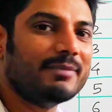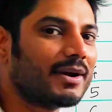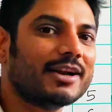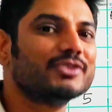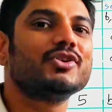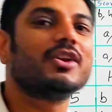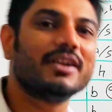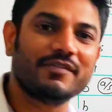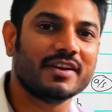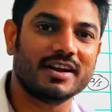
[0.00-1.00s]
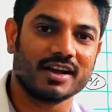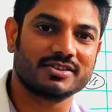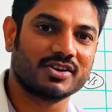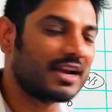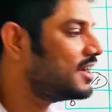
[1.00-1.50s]
but it is not a definite
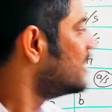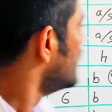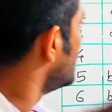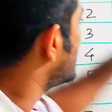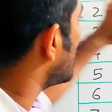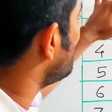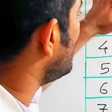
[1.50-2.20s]
answer, right? It can